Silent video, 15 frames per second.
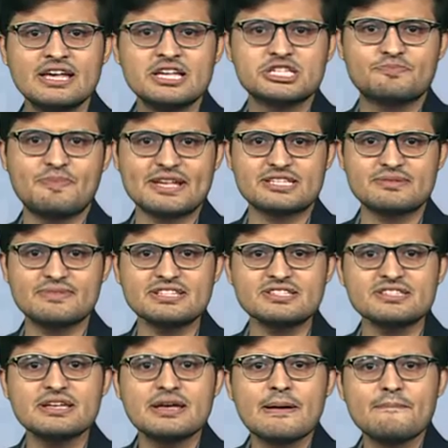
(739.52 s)

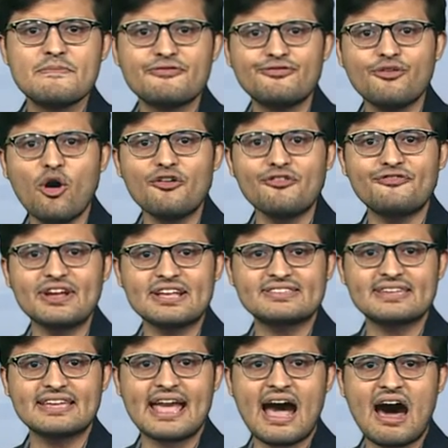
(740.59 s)
Specimens before
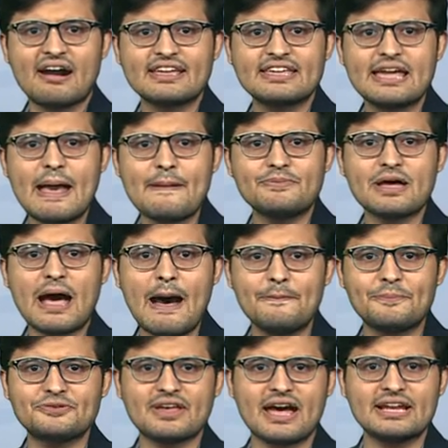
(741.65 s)
fixing are kept
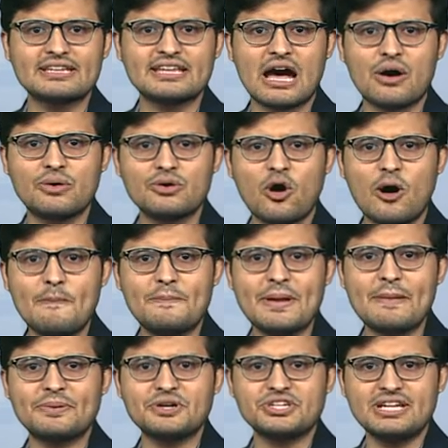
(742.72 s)
upside down on
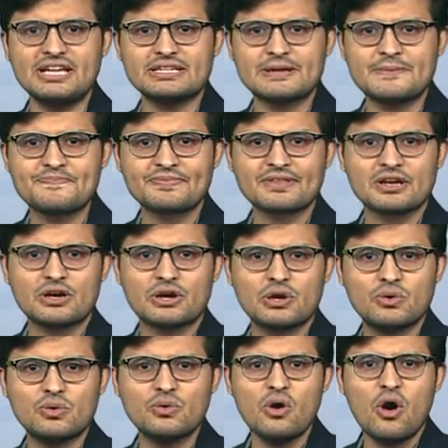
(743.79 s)
paper sheet.
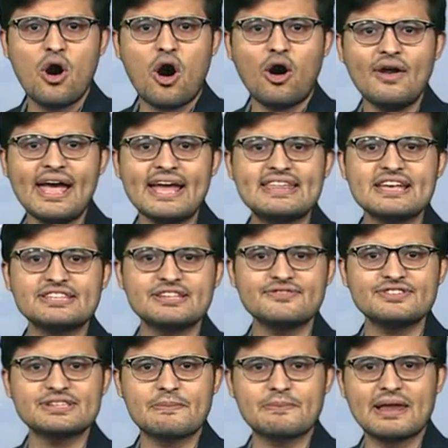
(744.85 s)
Glue or adhesive
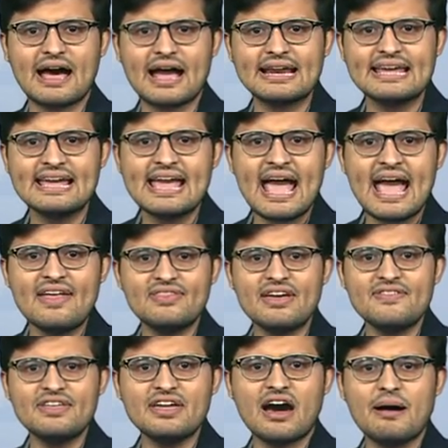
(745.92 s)
is applied and
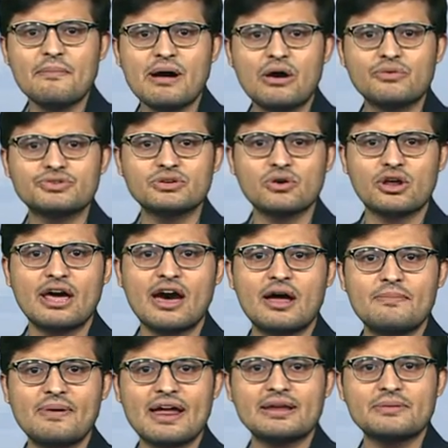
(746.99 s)
then they are mounted on a
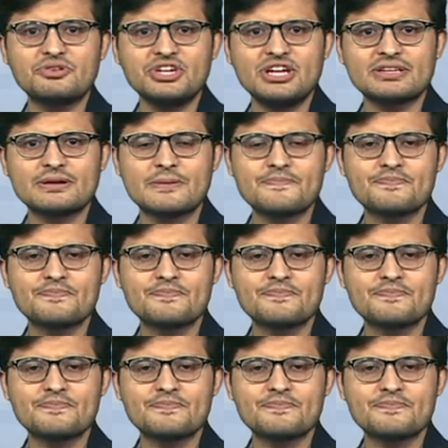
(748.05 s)
herbarium sheet.